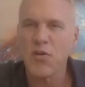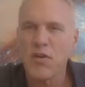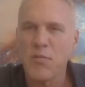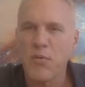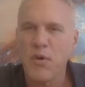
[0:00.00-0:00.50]
I
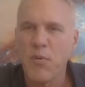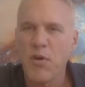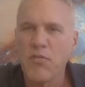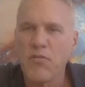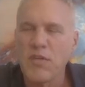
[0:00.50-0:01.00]
learned at
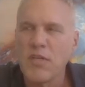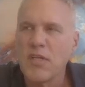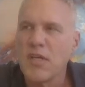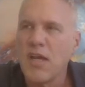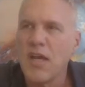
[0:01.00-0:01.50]
Primrose.
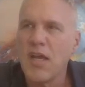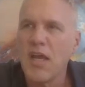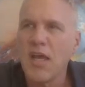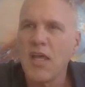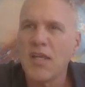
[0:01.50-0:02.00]

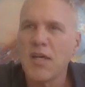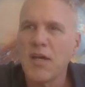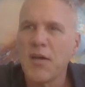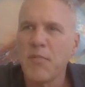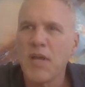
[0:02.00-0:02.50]
And
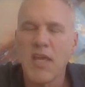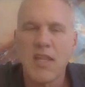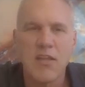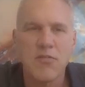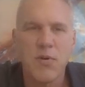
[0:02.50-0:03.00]
um,
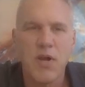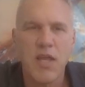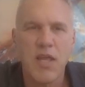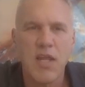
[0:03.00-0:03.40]
again, that's where I